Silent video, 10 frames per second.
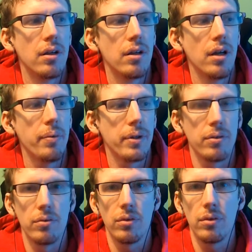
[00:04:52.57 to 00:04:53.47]
I
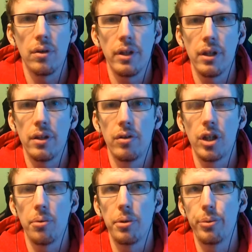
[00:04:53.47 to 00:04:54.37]
think I know a
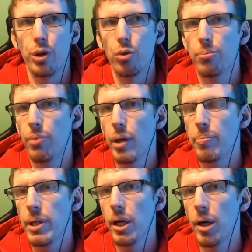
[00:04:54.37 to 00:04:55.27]
couple of people who might
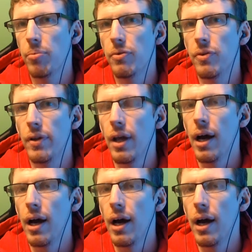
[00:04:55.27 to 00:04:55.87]
be up for that.